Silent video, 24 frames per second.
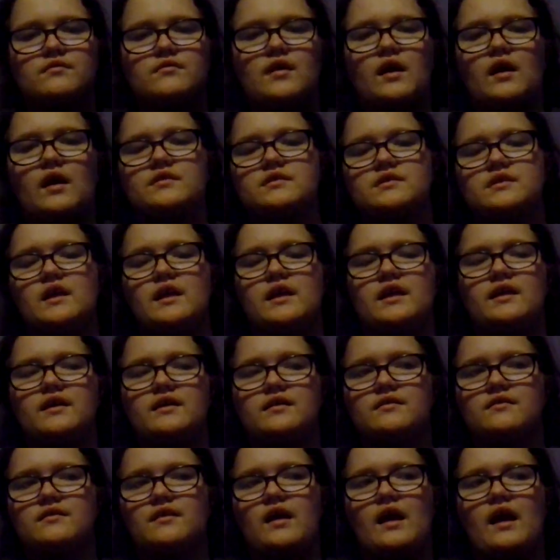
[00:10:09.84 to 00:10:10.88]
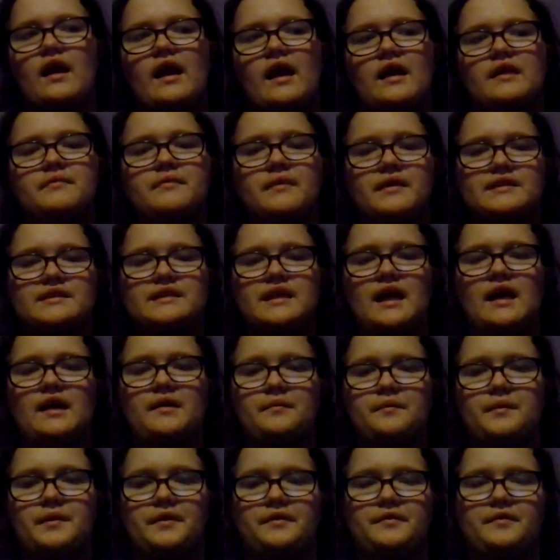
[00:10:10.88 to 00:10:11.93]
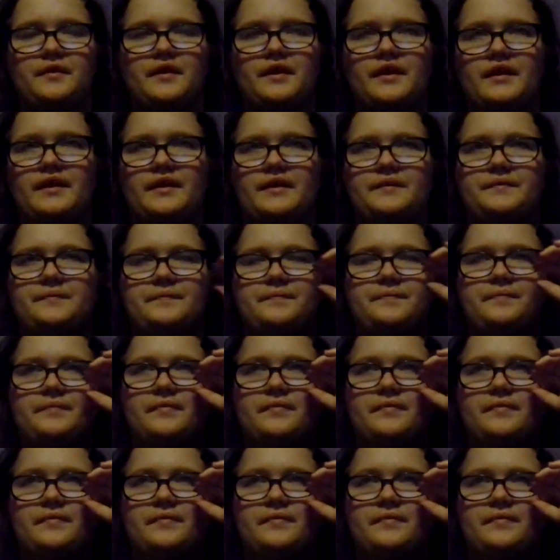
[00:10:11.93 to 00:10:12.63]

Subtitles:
was like, I had my tablet, right?